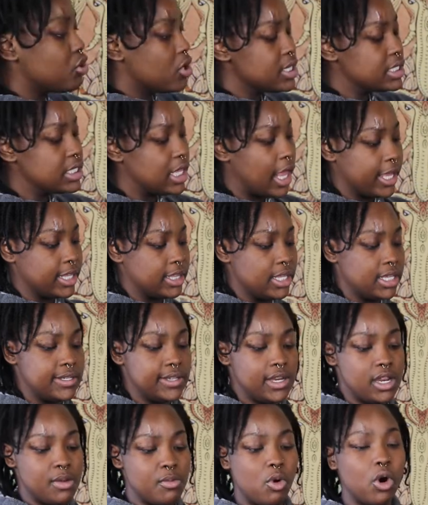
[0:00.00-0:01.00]
dress like
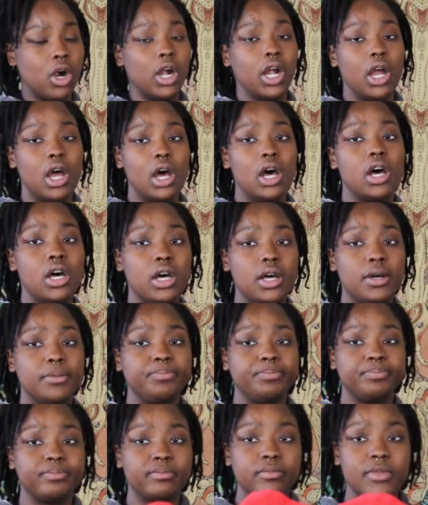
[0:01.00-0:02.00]
this anymore.
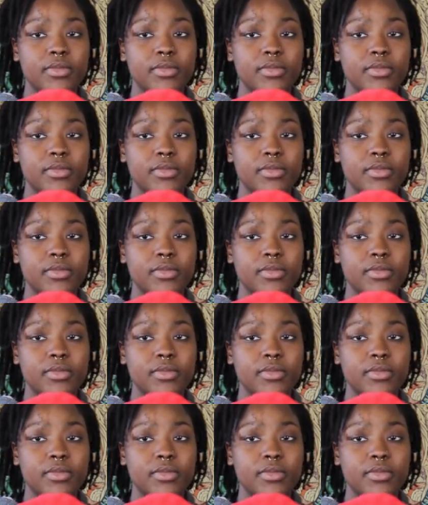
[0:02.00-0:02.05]
um